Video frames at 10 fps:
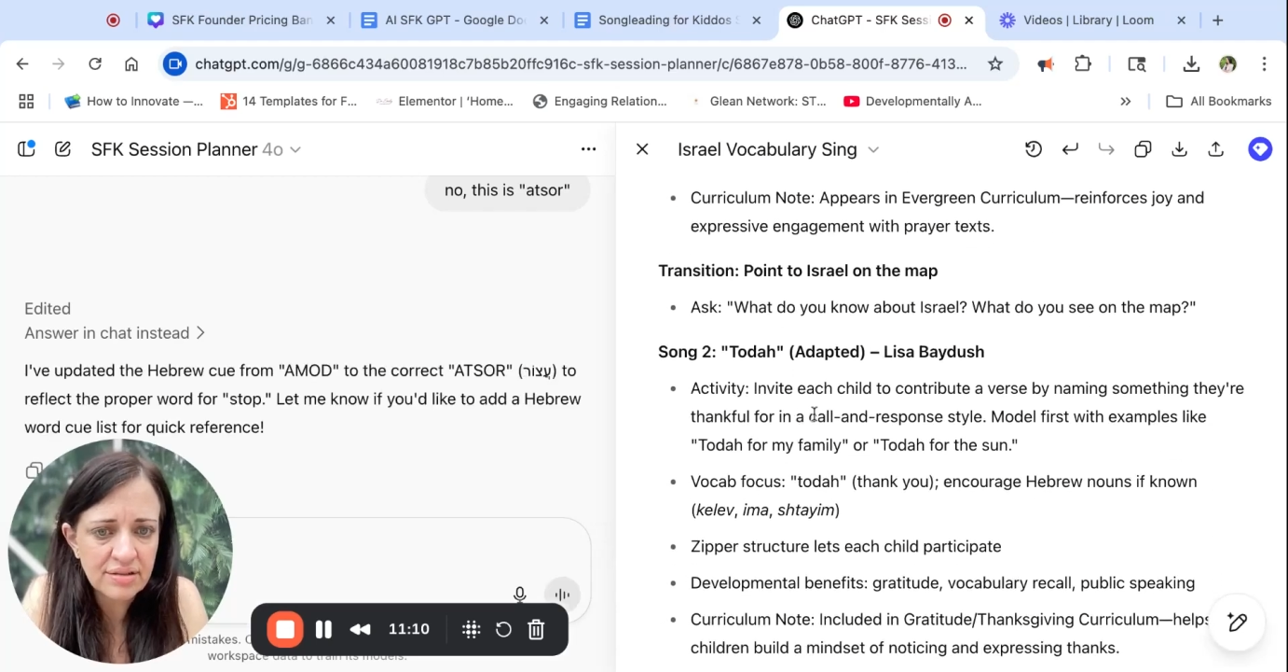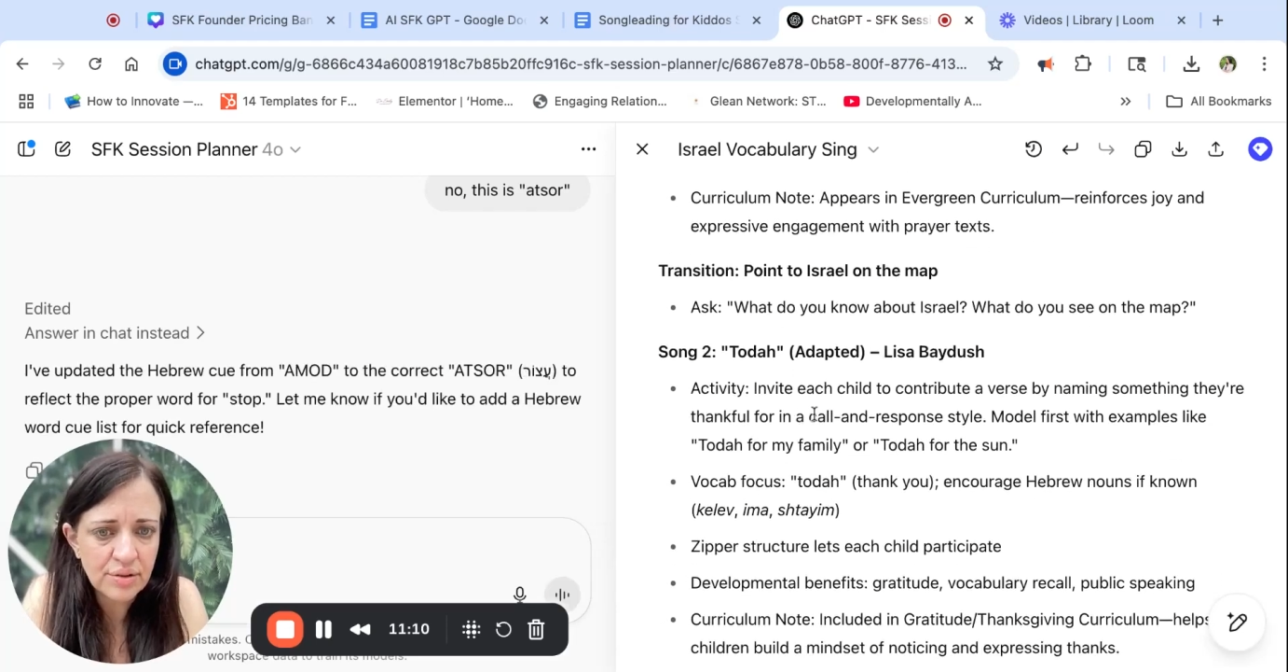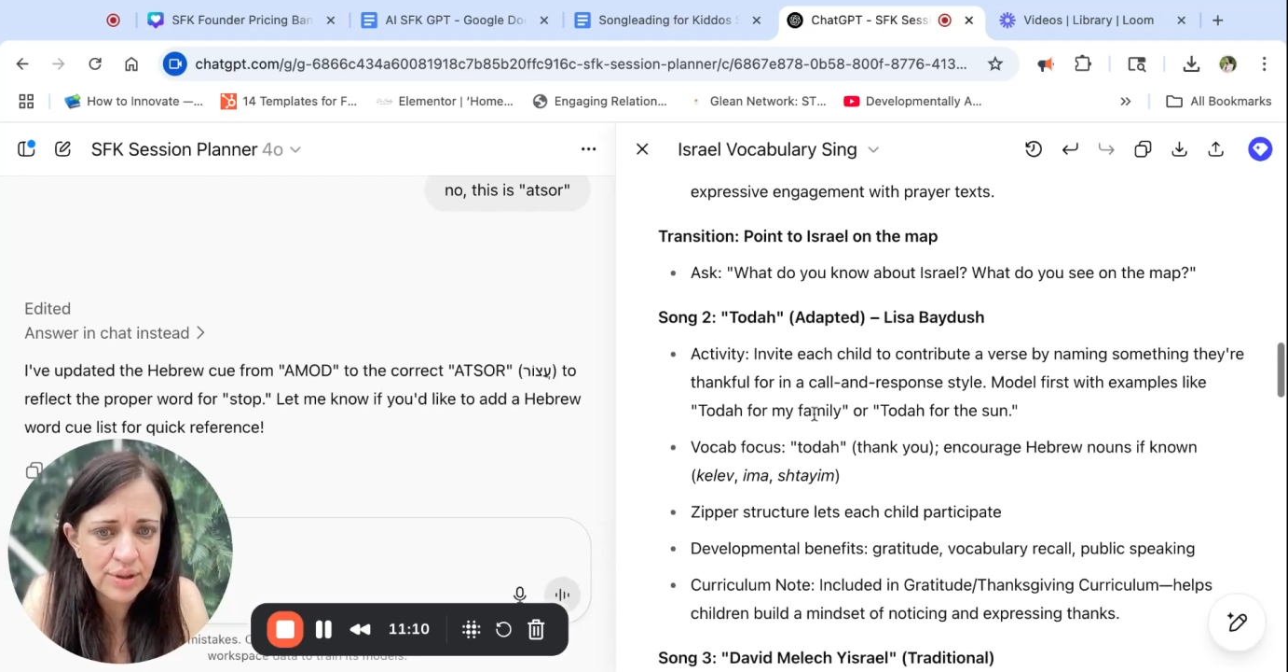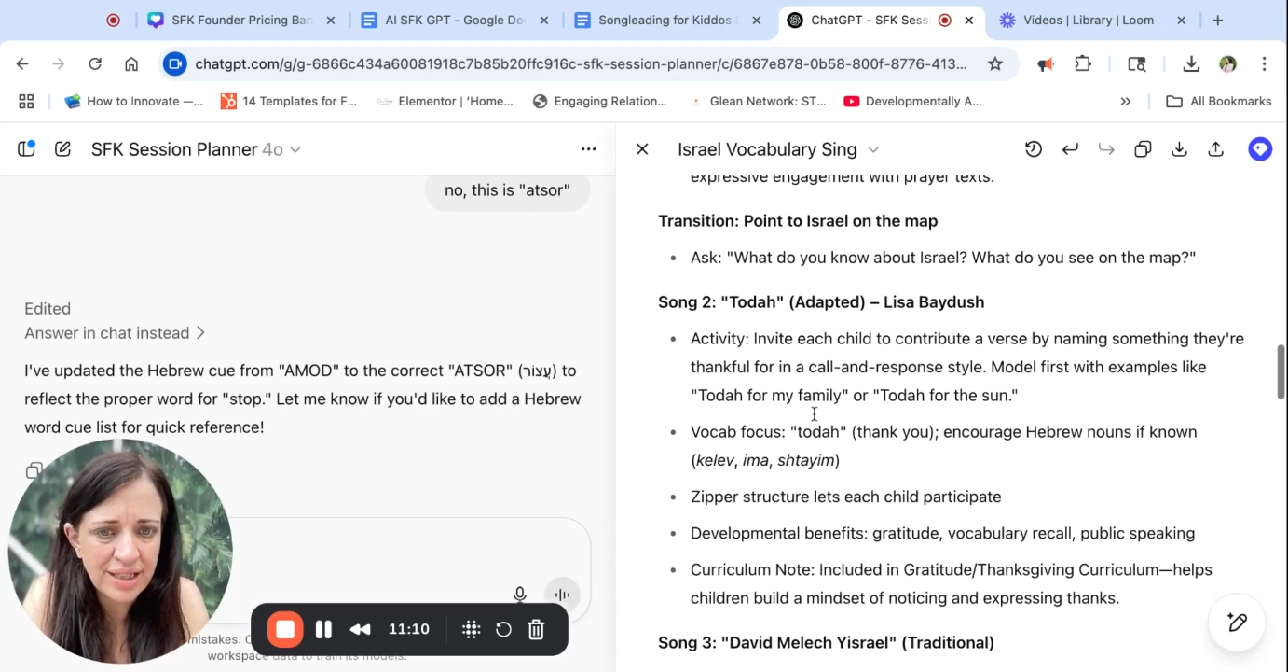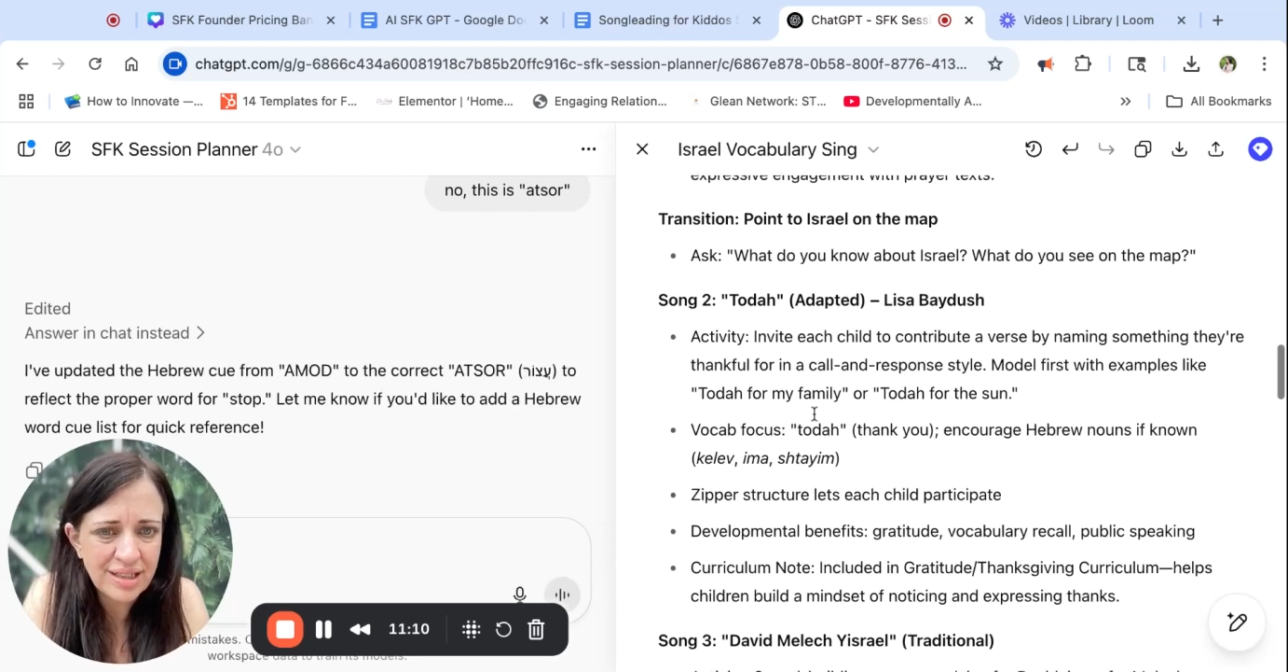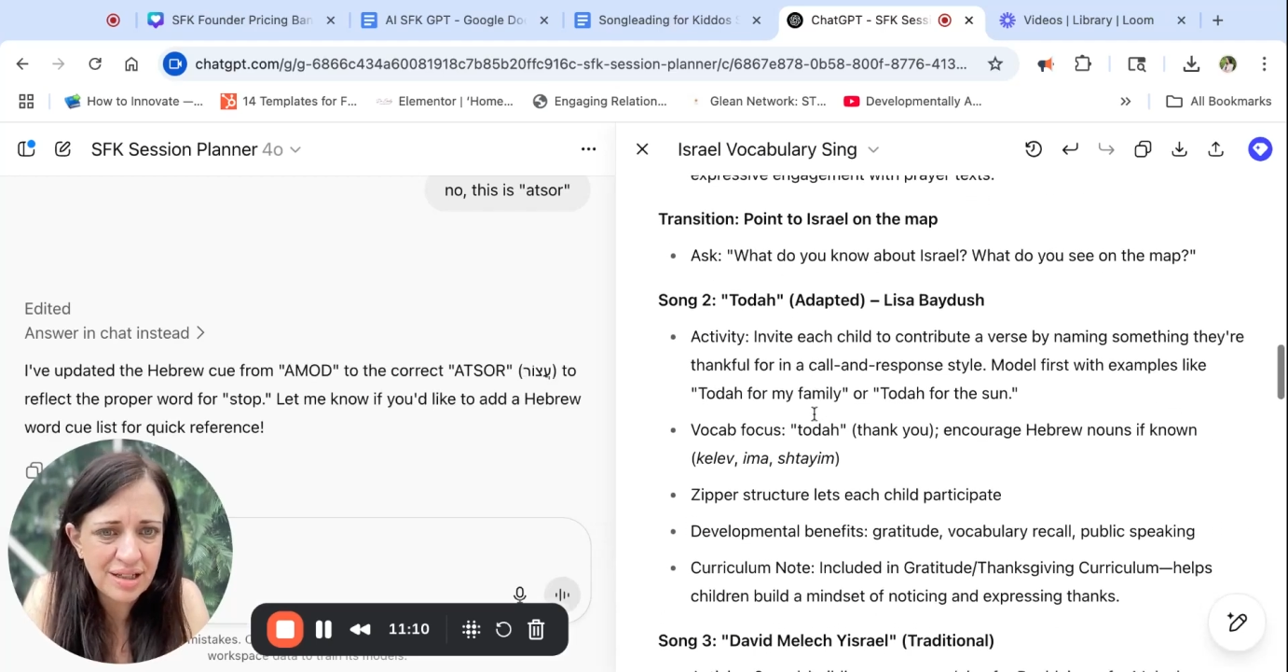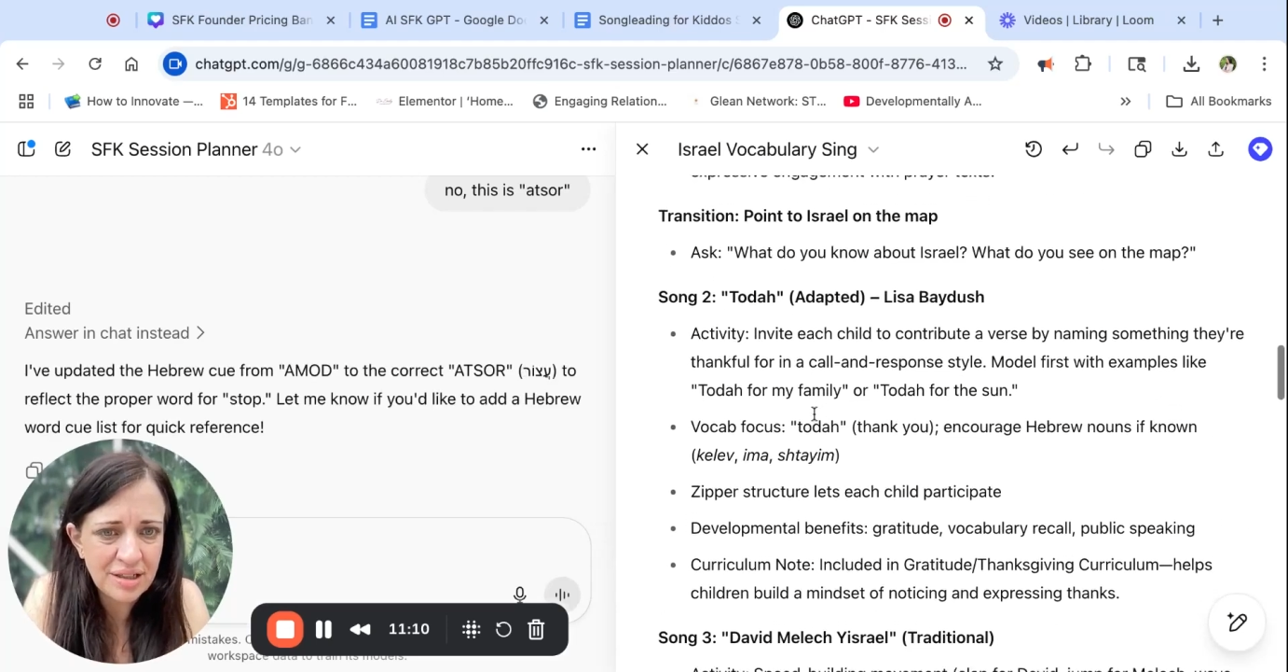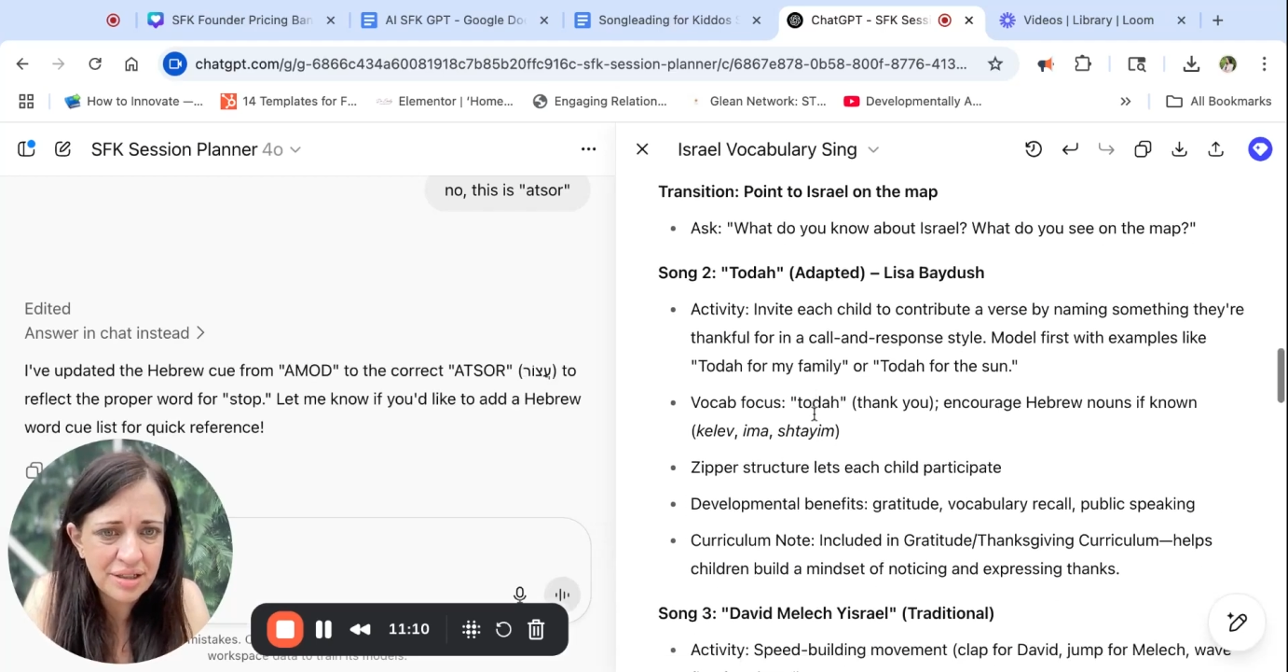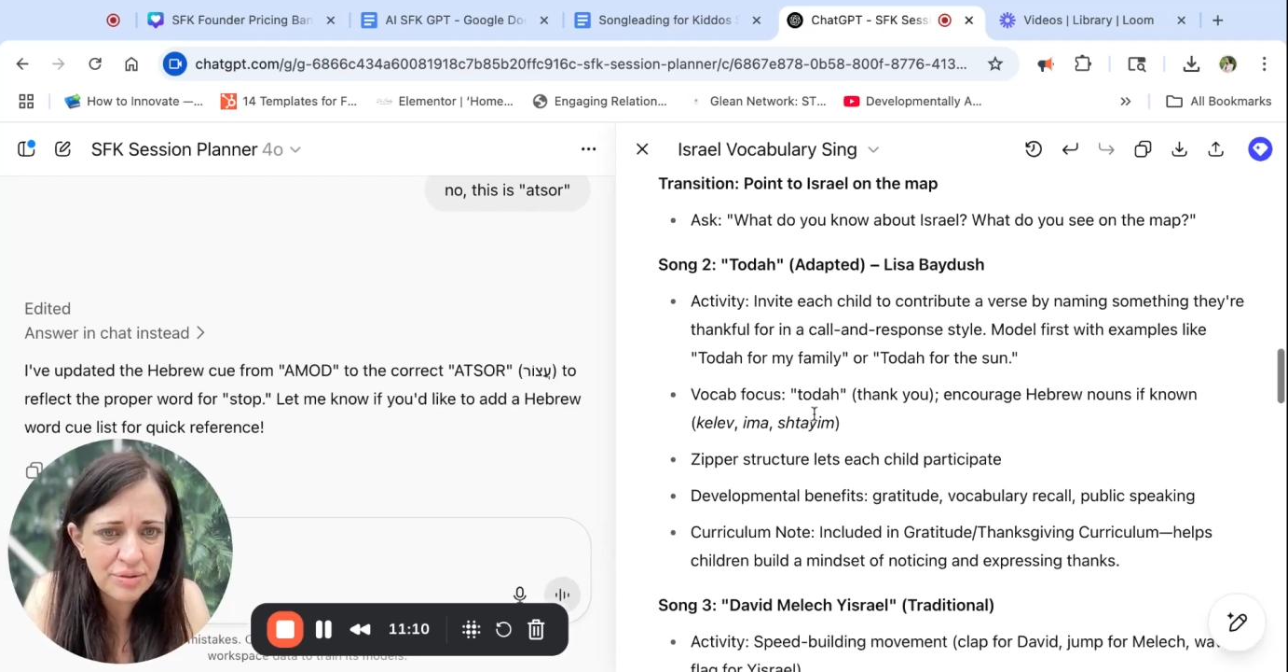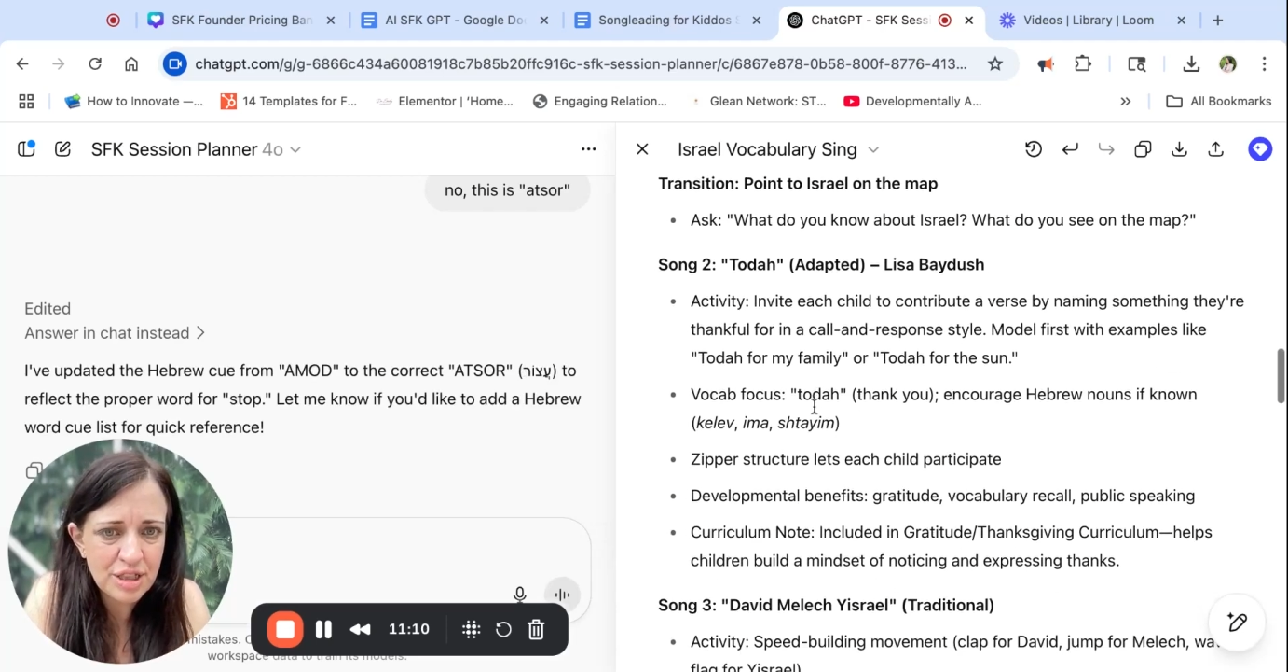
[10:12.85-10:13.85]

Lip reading: quite call and